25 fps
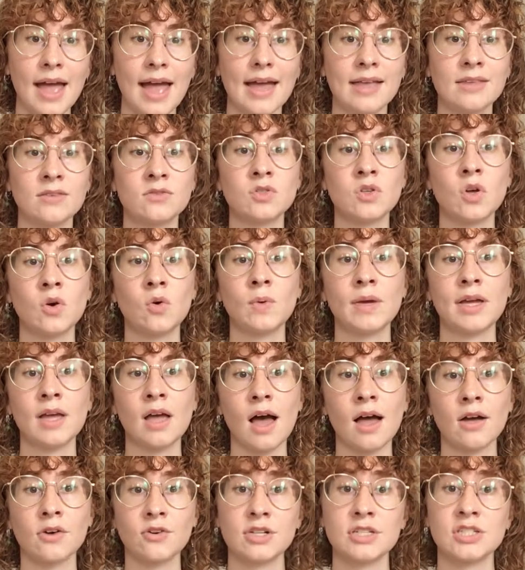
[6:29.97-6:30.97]
and so we
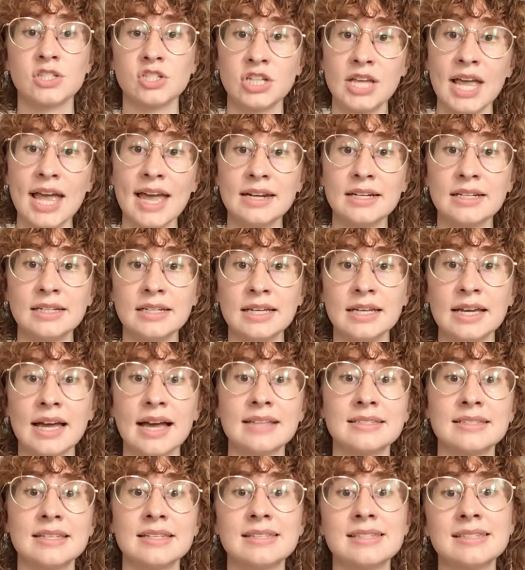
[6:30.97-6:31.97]
got Christianity
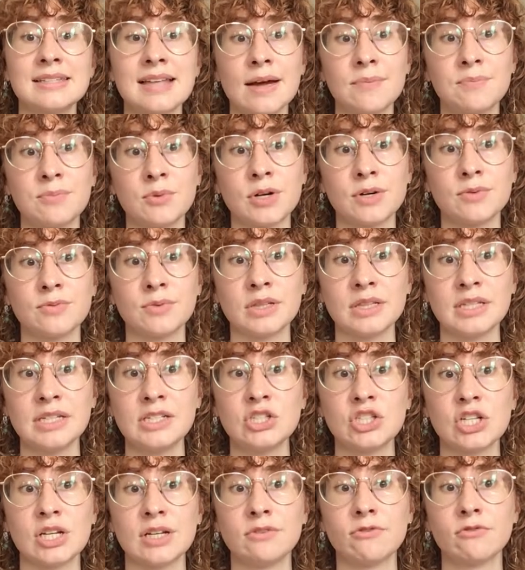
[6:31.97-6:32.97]
as a separate
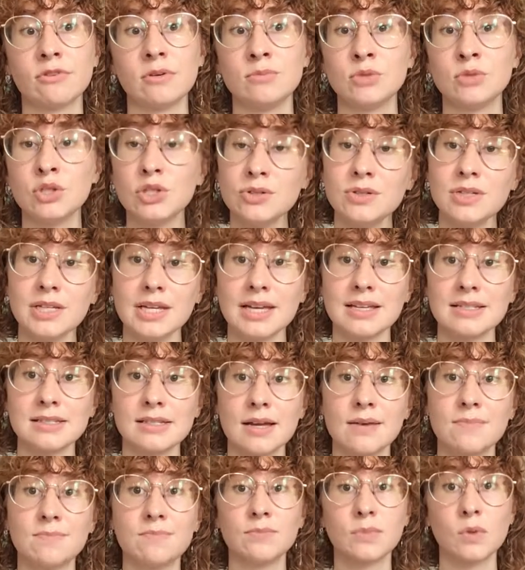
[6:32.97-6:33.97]
religion from
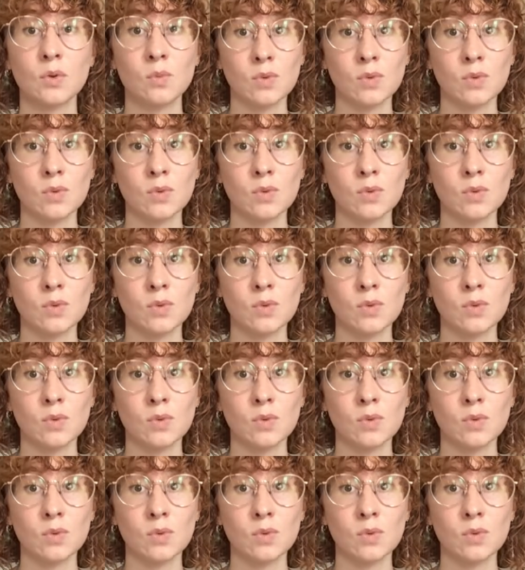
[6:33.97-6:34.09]
Judaism,